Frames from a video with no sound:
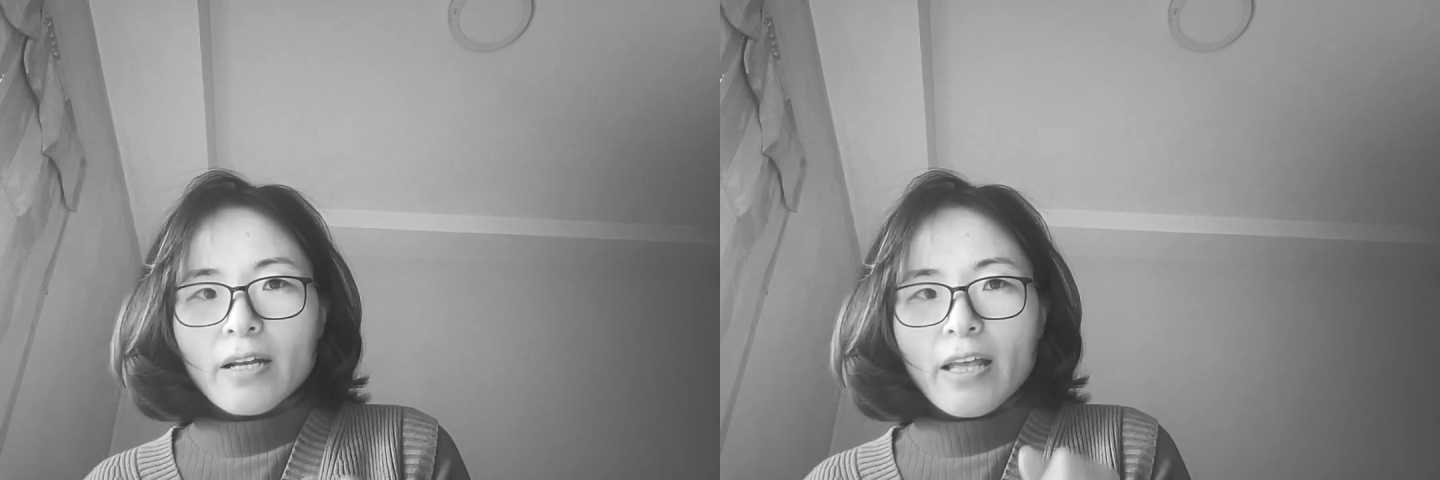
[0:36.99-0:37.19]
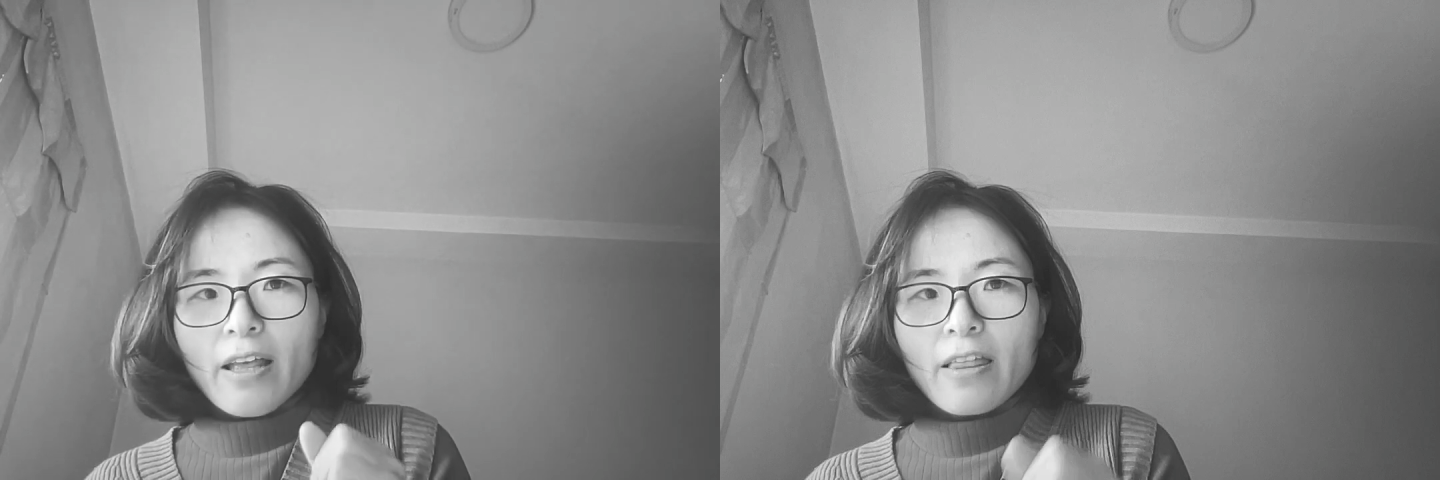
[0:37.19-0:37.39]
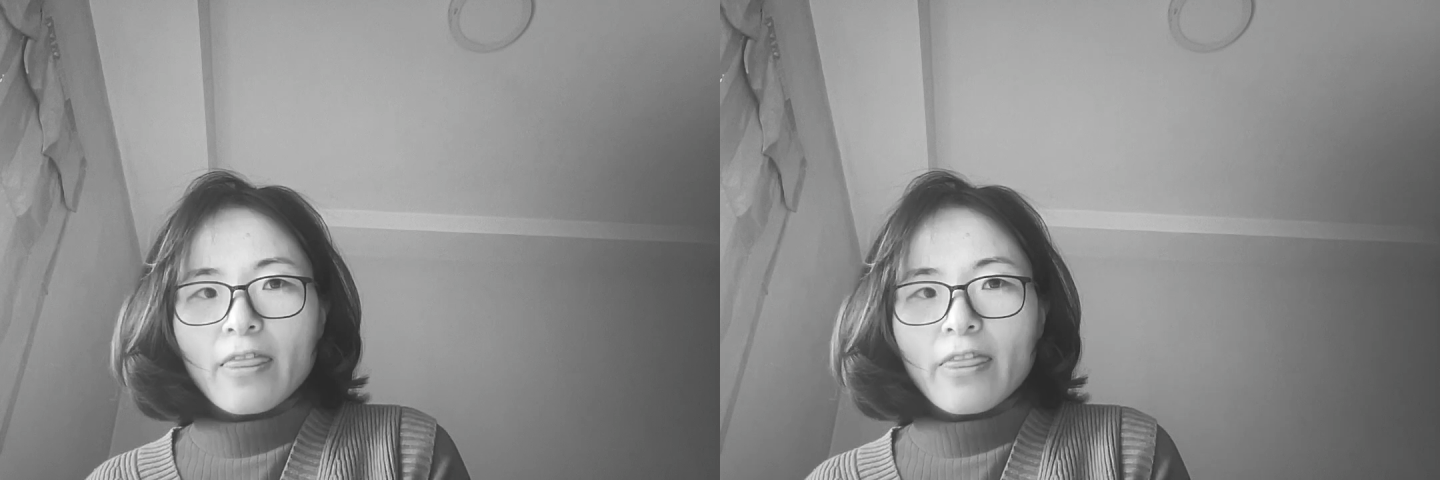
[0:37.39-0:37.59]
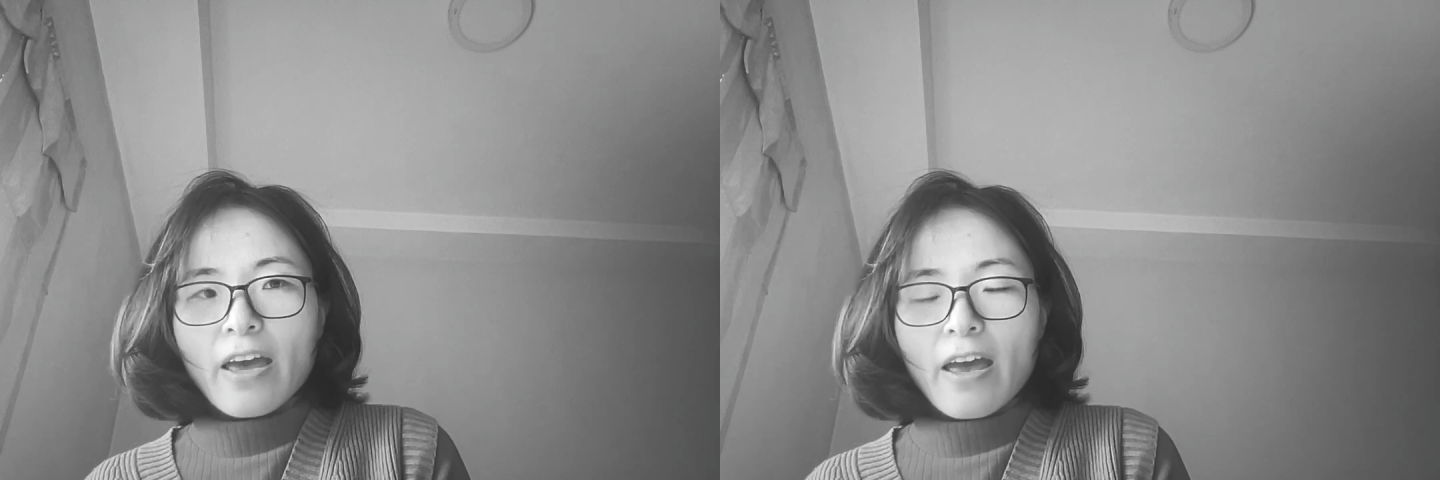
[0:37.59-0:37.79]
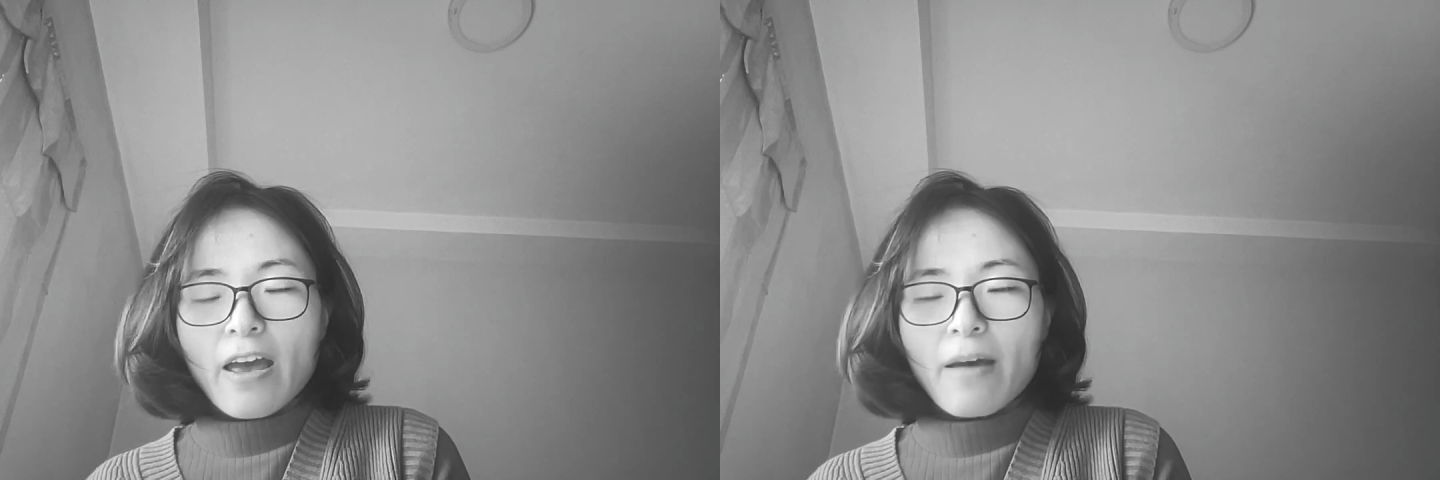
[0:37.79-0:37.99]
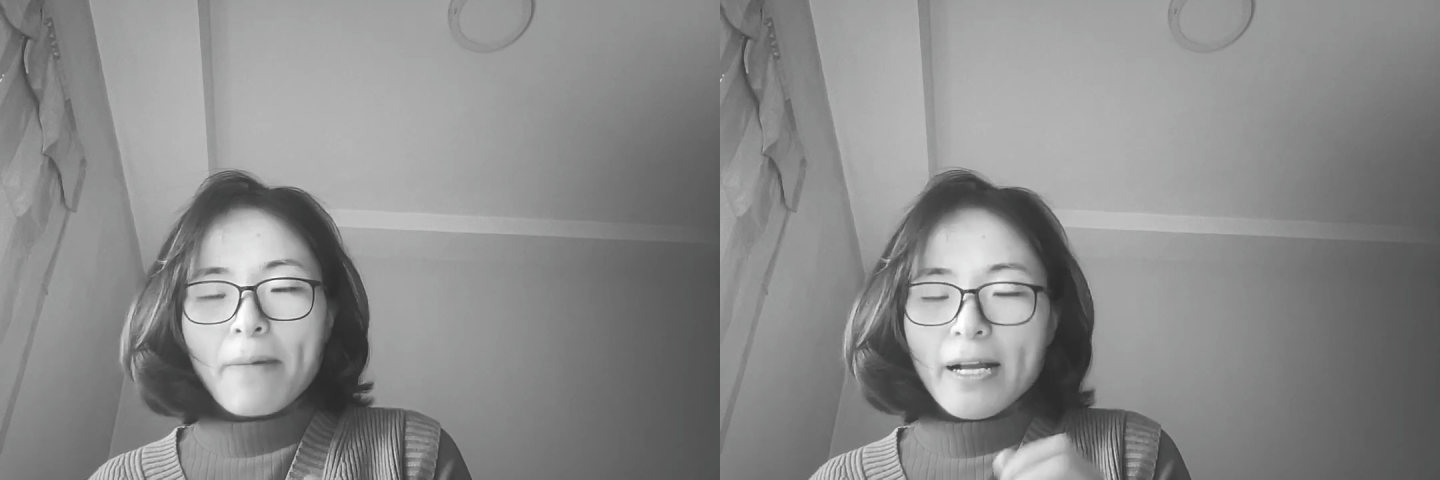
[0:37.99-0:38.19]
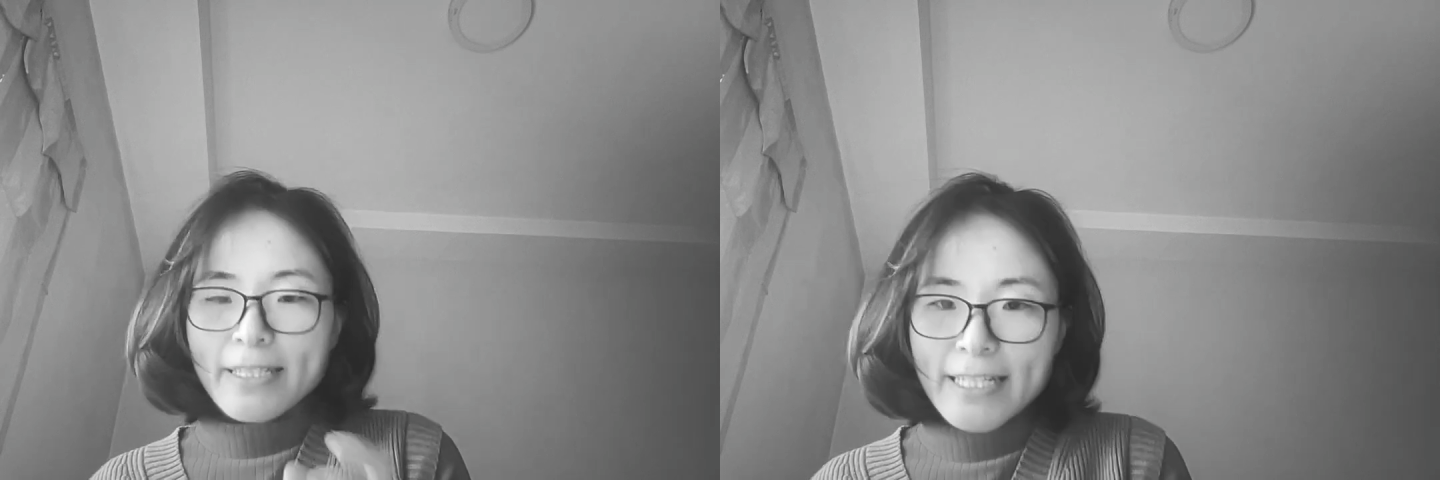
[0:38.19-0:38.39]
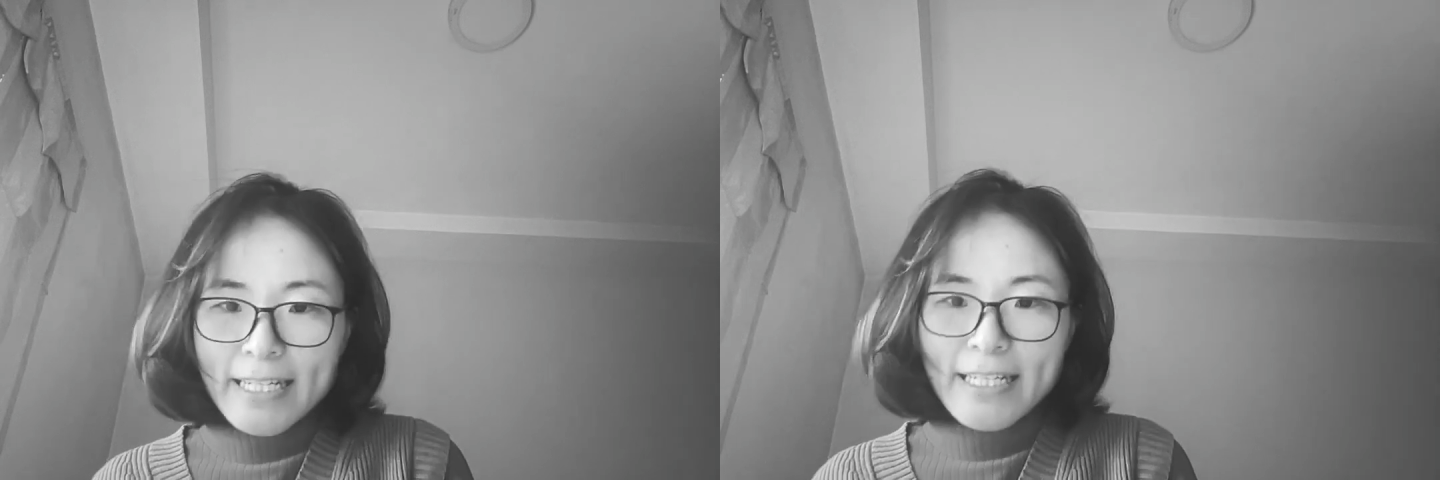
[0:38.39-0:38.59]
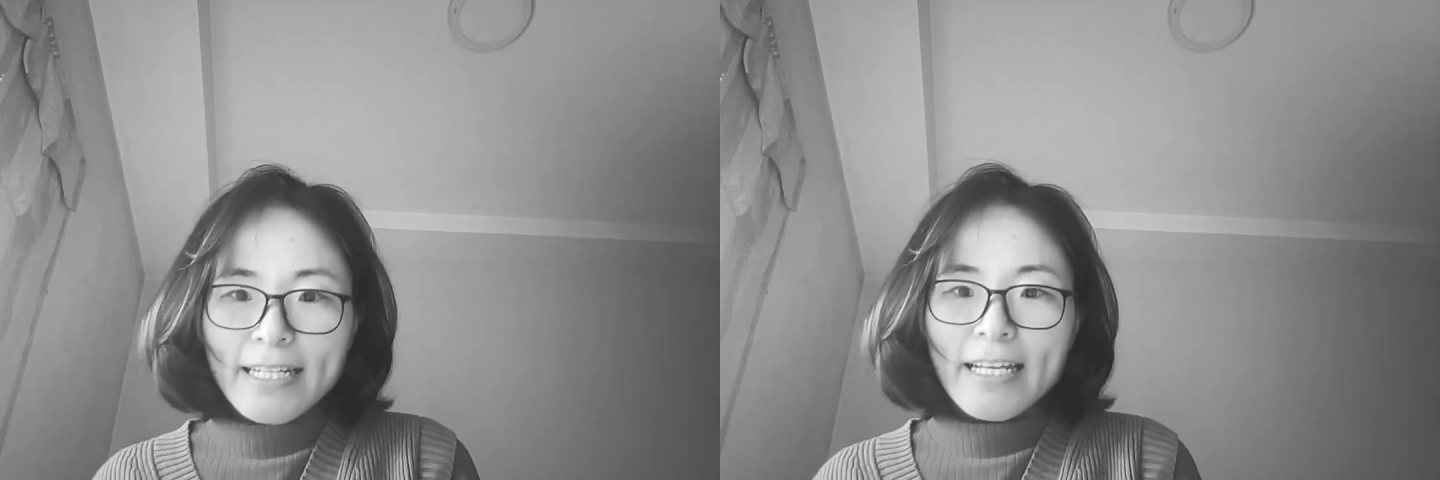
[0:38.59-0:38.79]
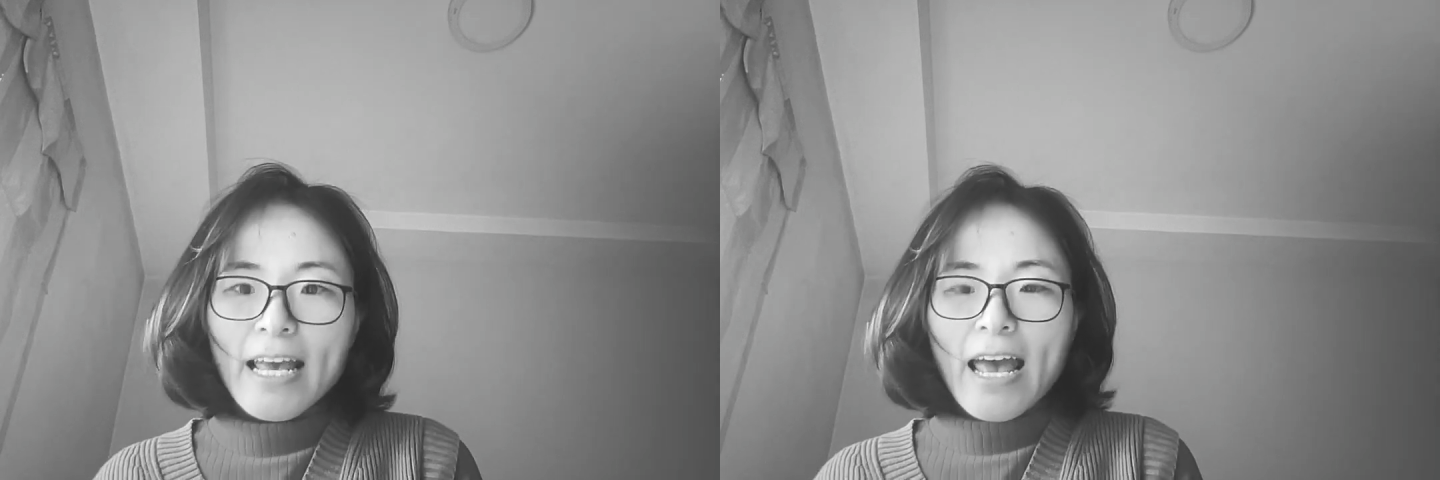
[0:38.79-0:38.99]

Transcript: in their party